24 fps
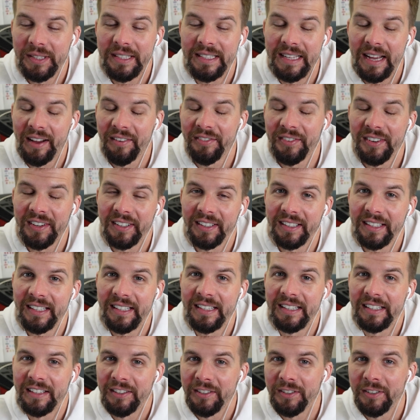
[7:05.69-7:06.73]
definitely
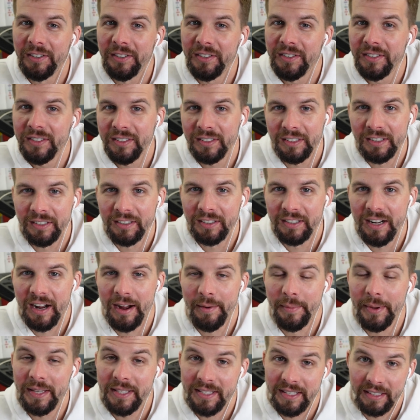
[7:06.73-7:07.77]
use good
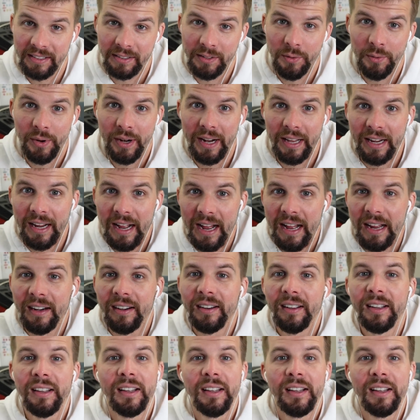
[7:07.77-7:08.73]
comments like the one I got